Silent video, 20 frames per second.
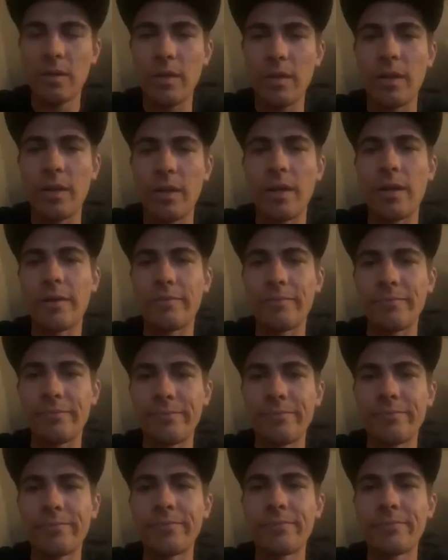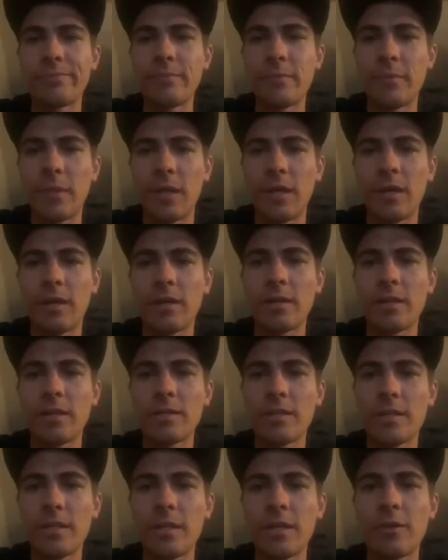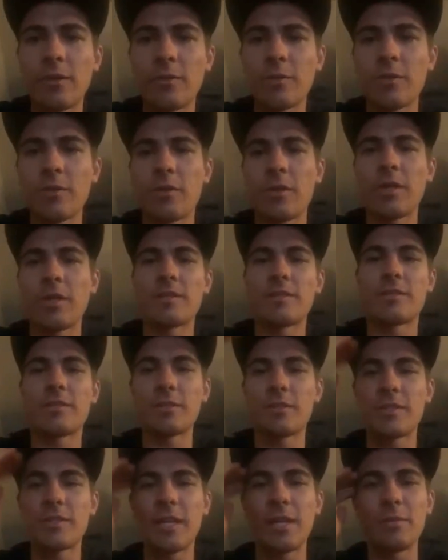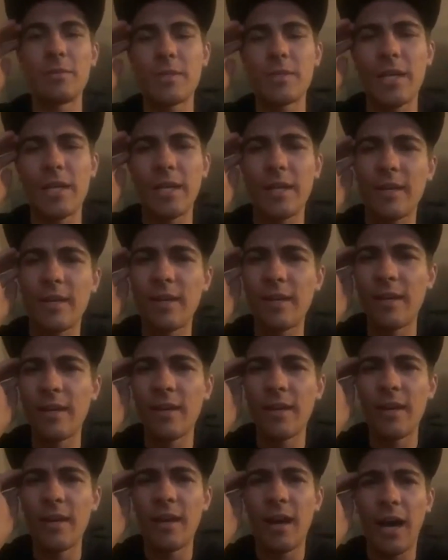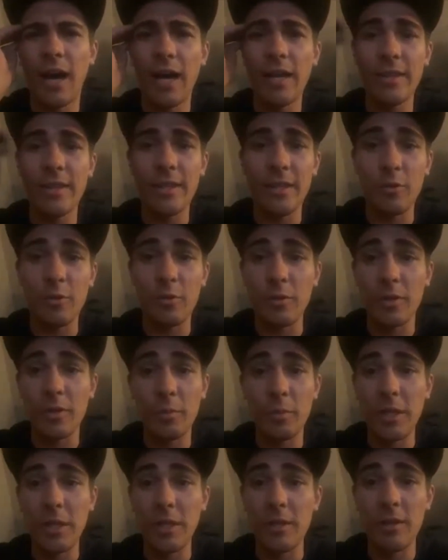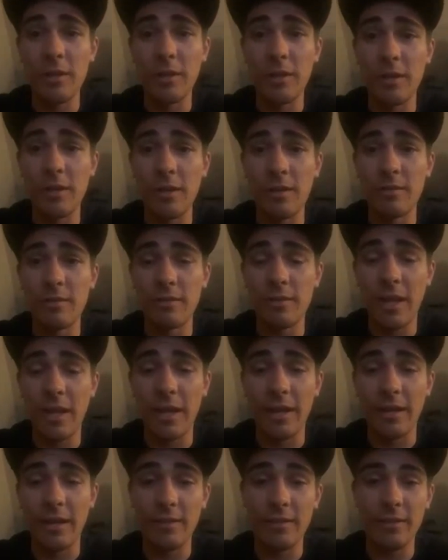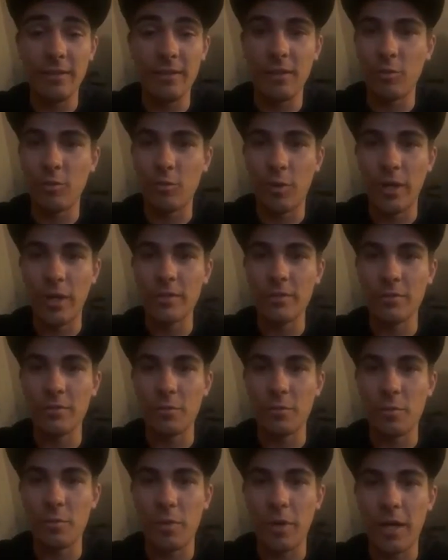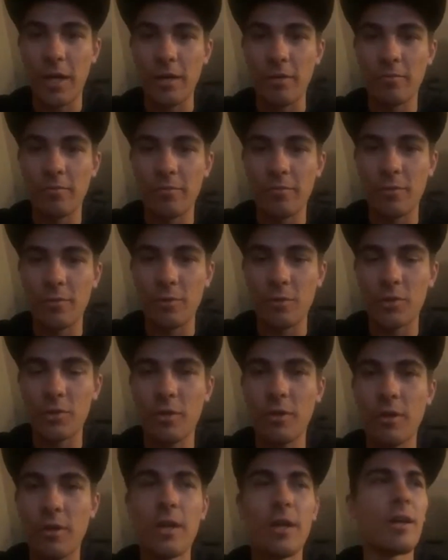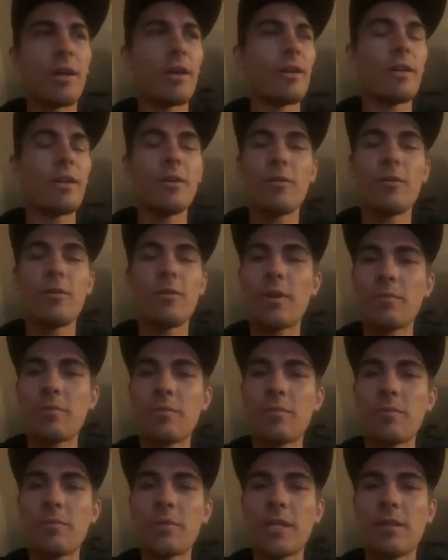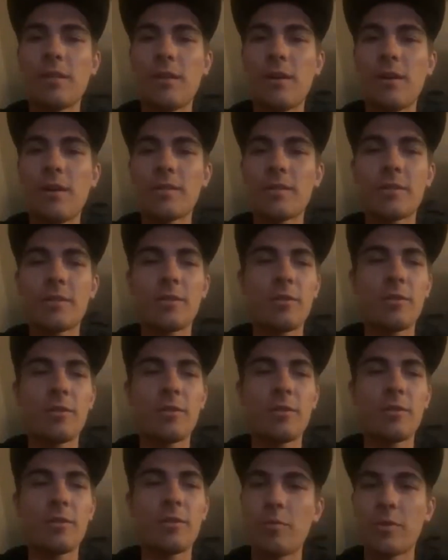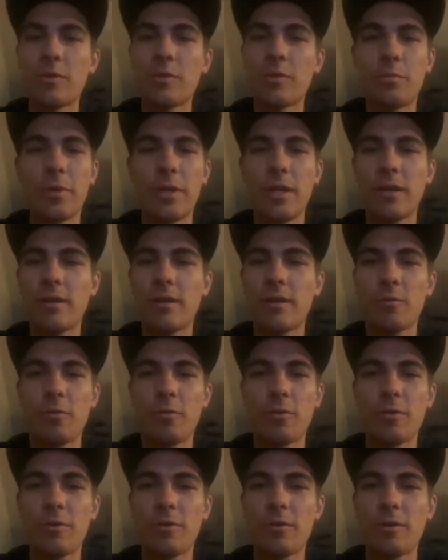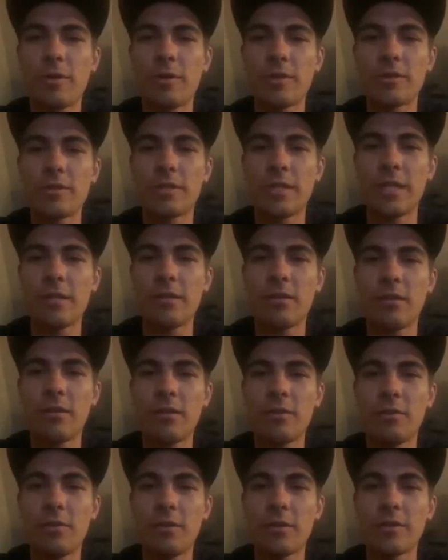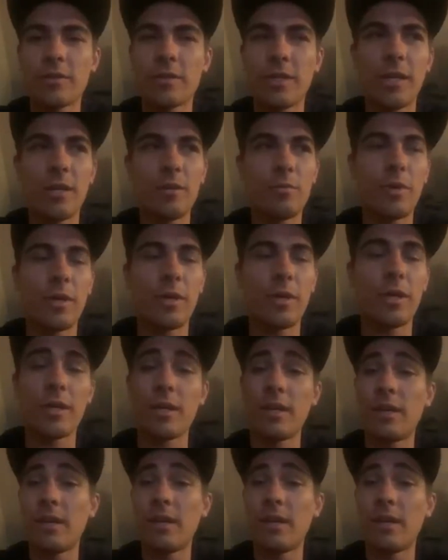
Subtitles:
Yeah. Yeah, that's the thing. It just seems like I think it would be good. Like the racers would buy them for sure. You know, and I'm seeing a lot. So like, I mean, just being out here in Warner and Sand Hollow all the time, like